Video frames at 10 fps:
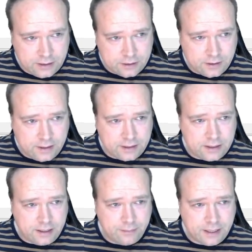So let us
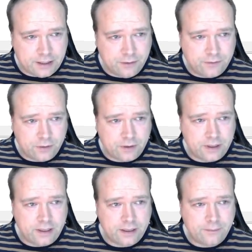say Mike's new folder
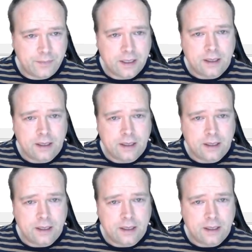in here.